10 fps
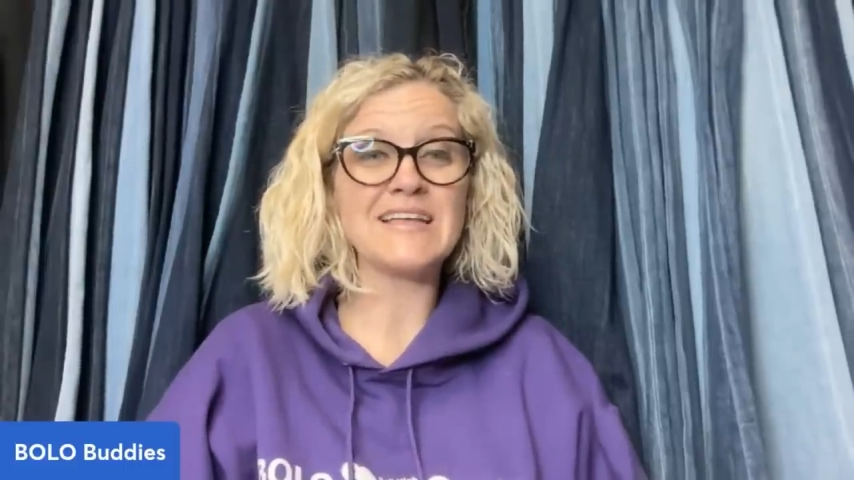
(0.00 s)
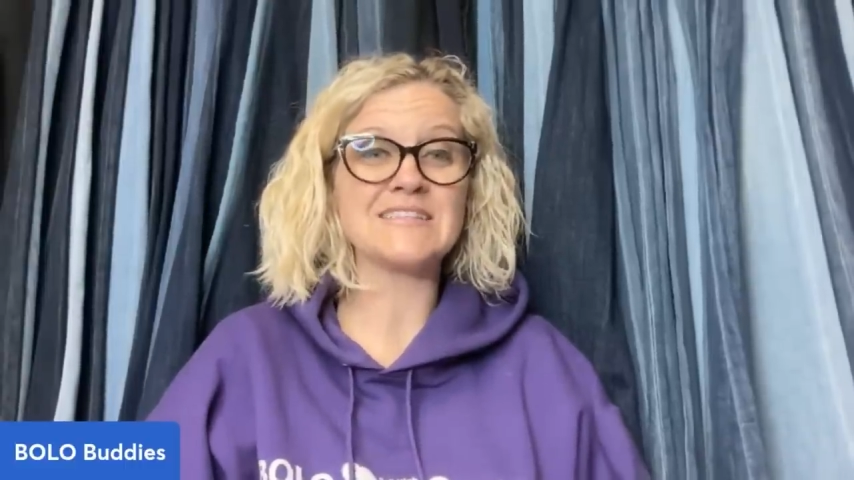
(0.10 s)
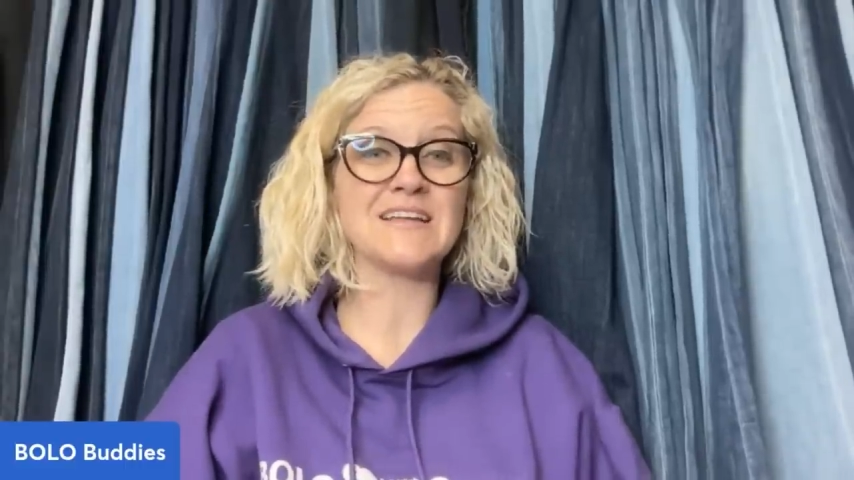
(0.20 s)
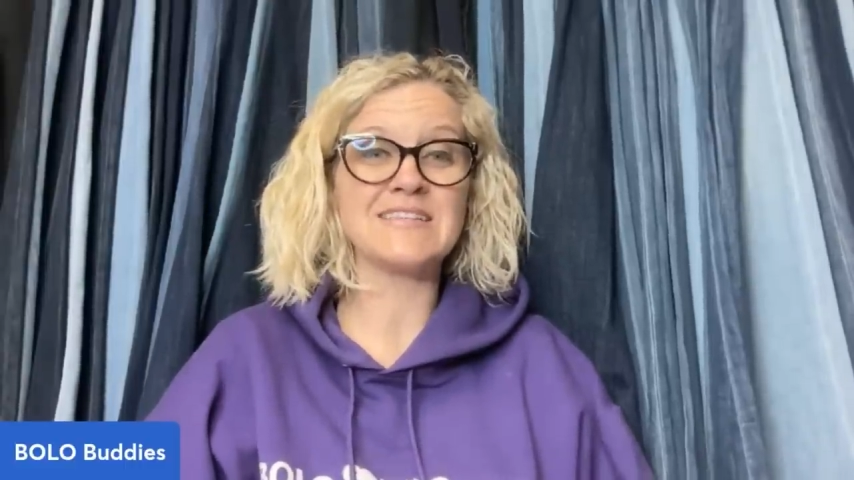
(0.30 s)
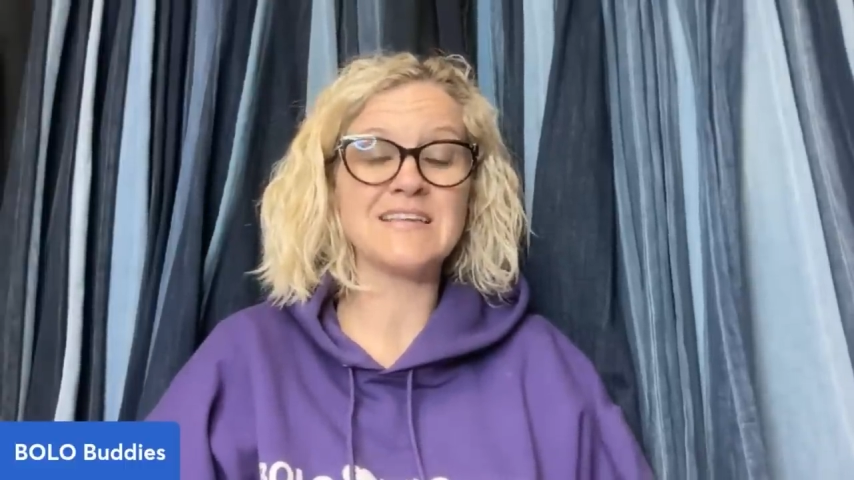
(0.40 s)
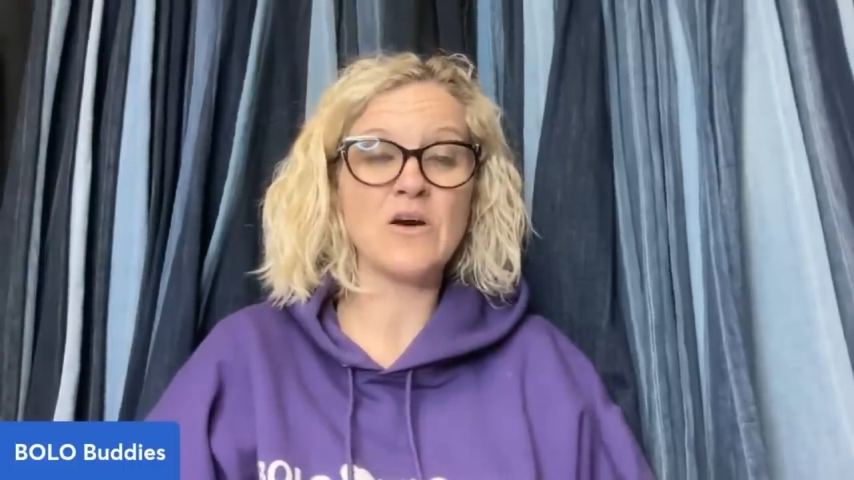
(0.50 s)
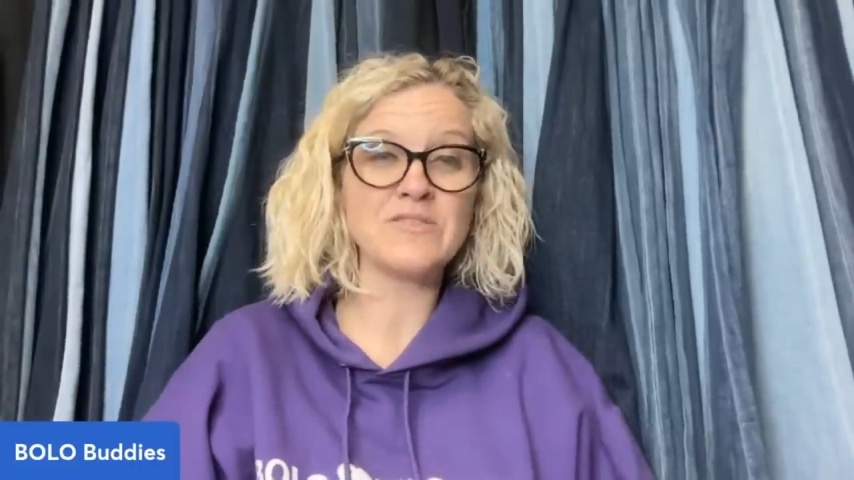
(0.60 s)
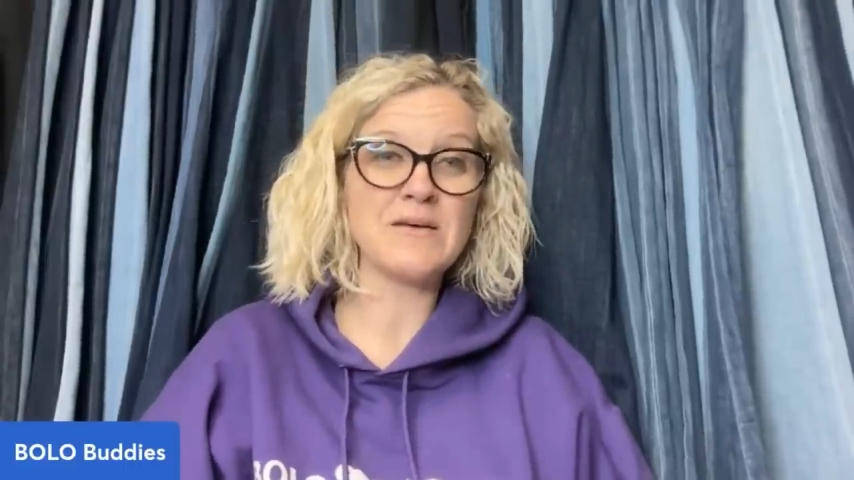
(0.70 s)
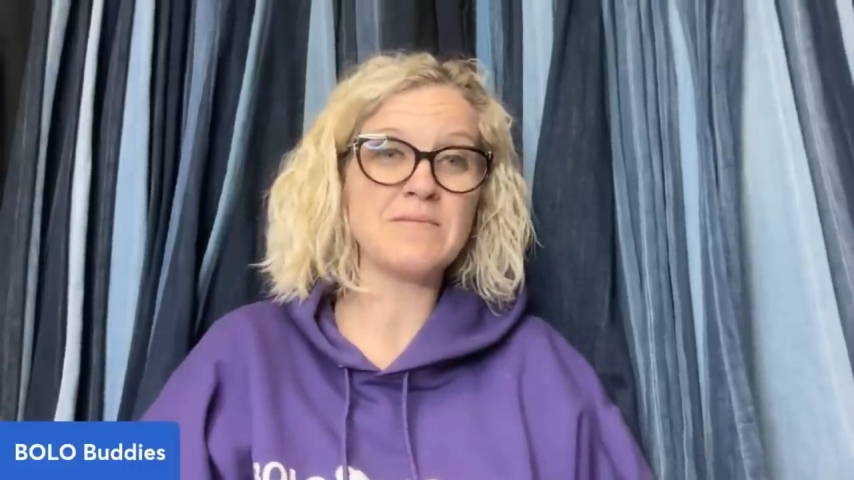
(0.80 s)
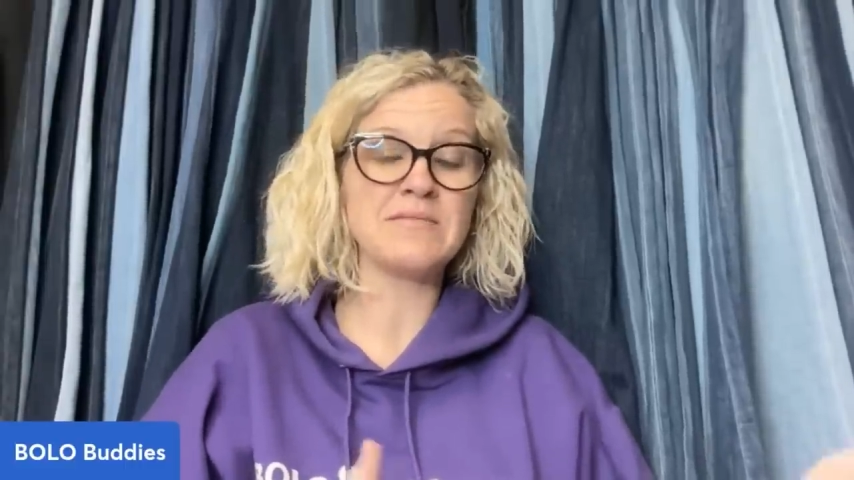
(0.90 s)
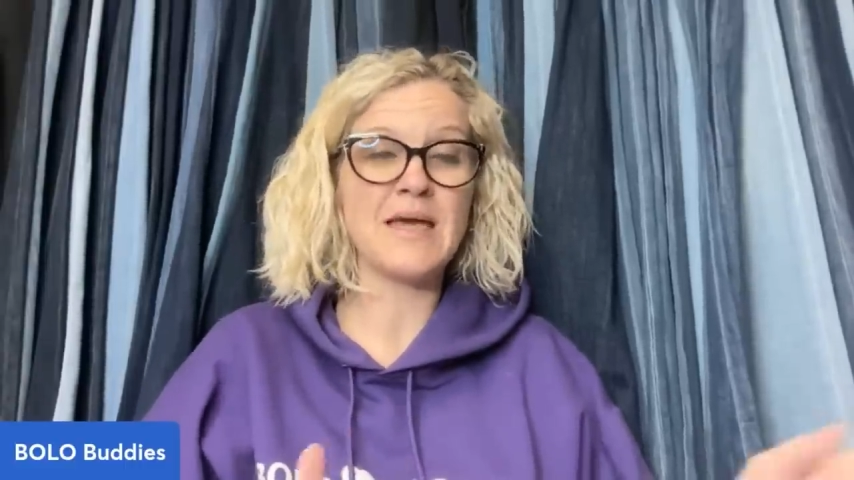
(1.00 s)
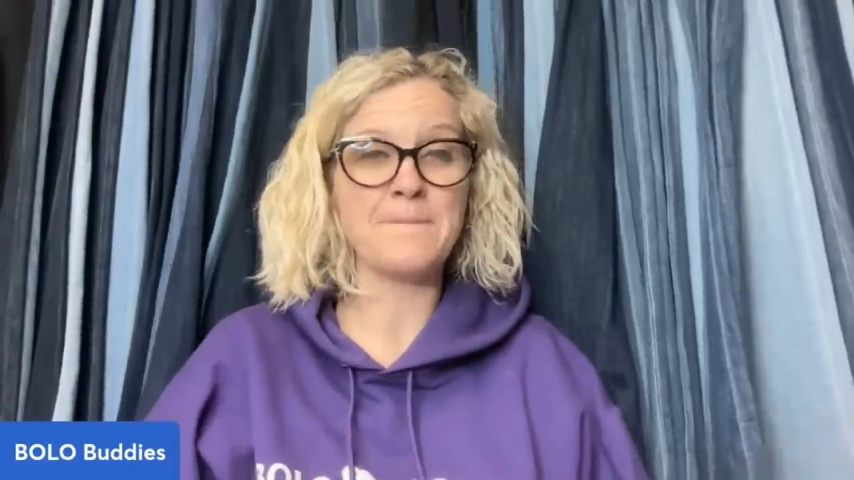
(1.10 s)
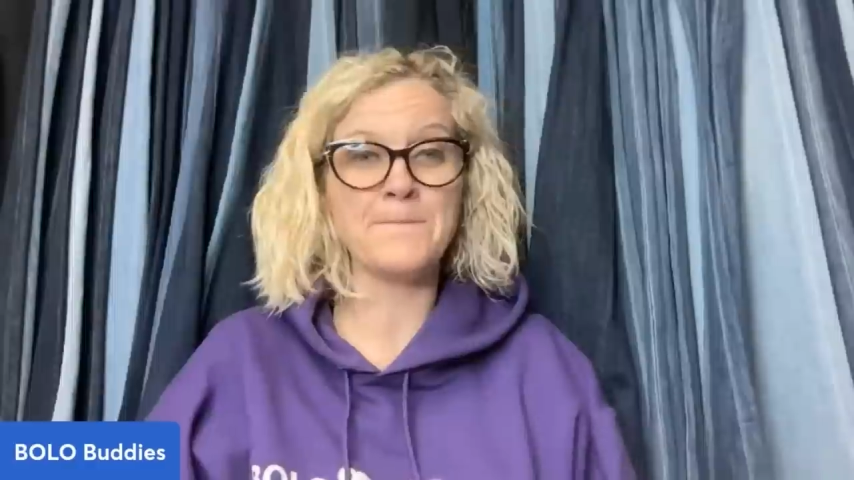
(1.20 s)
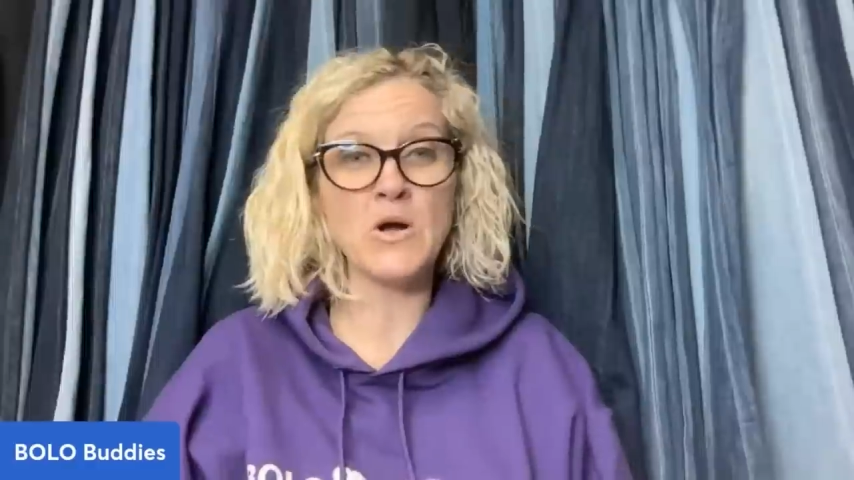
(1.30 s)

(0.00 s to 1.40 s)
it's going to tell them that